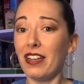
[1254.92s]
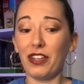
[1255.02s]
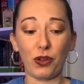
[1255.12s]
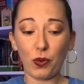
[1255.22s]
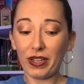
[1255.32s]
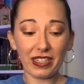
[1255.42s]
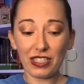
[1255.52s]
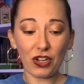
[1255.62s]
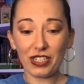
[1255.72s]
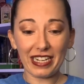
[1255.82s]
you quickly
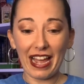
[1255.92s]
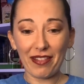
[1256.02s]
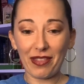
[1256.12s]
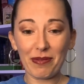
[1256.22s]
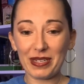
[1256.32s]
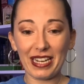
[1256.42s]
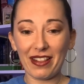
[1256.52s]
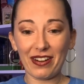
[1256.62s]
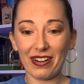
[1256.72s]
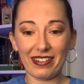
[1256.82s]
start to gather them
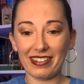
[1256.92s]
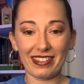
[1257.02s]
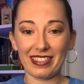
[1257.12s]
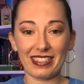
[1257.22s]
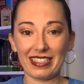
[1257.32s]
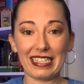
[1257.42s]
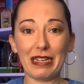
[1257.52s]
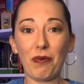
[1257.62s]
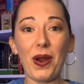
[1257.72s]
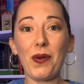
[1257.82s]
together and it's
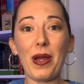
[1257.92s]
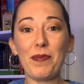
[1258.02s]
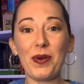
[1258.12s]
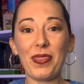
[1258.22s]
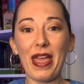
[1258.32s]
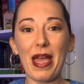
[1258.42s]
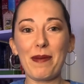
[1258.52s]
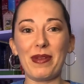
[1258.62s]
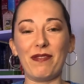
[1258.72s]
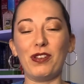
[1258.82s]
like, where do I put
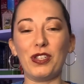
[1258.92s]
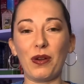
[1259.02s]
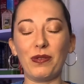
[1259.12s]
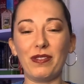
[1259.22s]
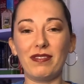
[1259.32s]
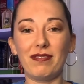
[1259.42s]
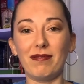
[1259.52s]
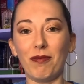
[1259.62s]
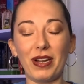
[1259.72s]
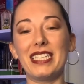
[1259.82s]
them? And if you don't
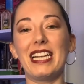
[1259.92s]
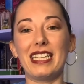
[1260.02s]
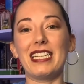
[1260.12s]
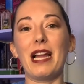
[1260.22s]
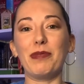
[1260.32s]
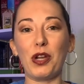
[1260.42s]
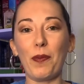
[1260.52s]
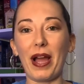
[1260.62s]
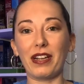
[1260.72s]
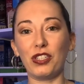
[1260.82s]
want to take the time to go
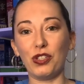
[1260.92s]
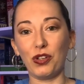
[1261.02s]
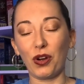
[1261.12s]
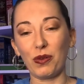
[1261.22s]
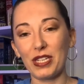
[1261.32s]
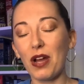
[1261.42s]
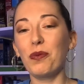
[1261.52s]
back to your hotel